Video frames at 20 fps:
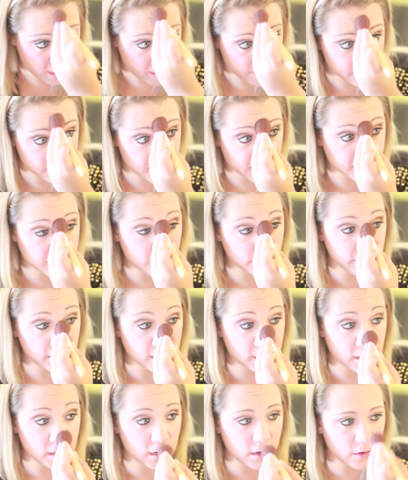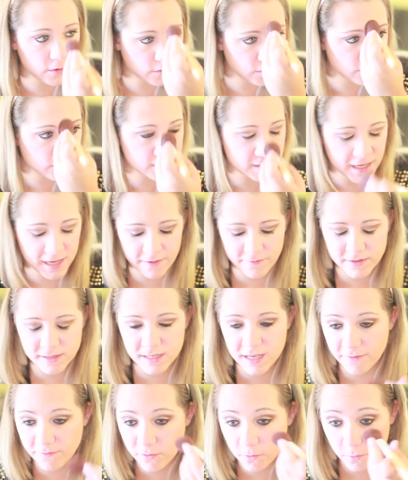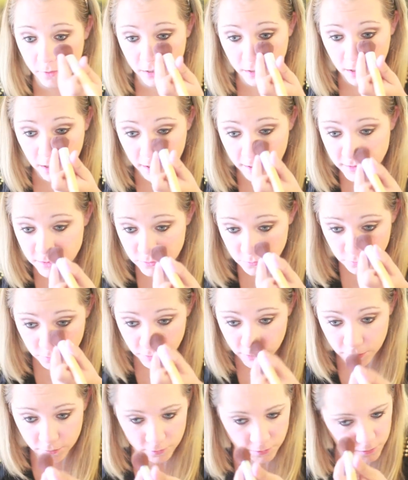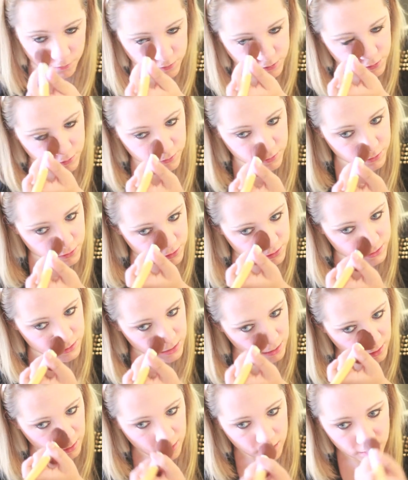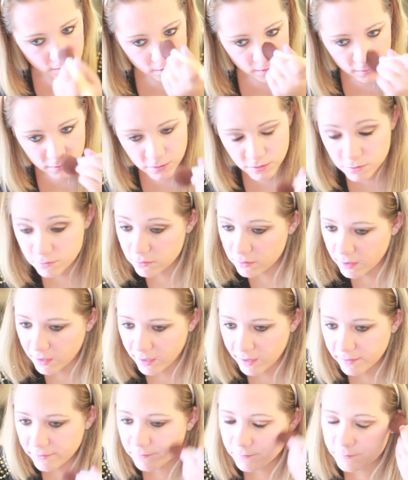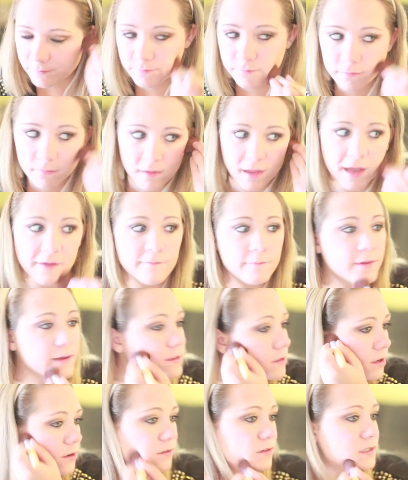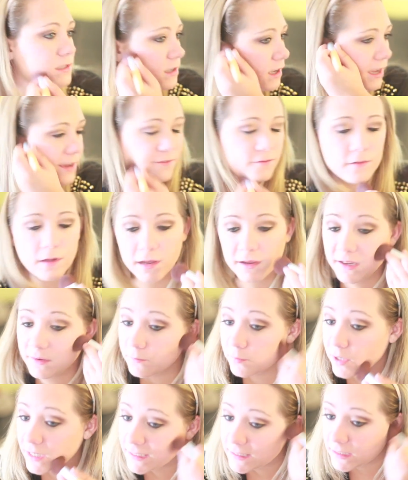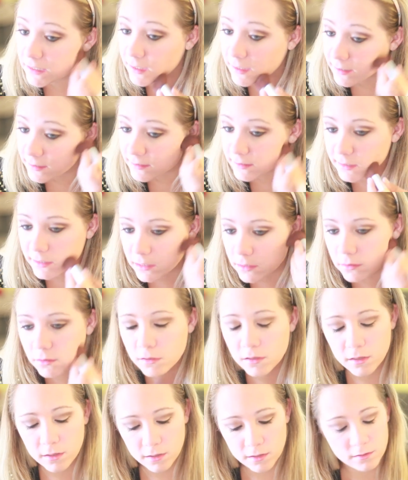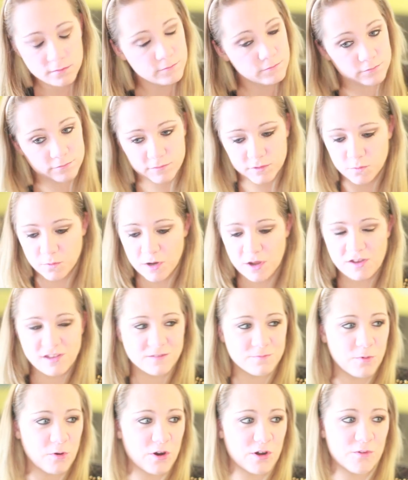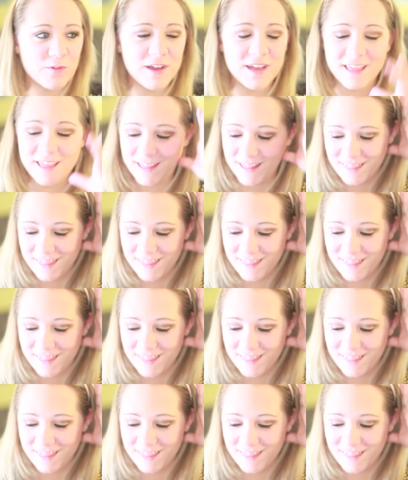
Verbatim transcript: Take it down my nose. They even say if you want to contour your nose, you can just do that. I have a big nose. I, I embrace it, honestly. That's what I was born with.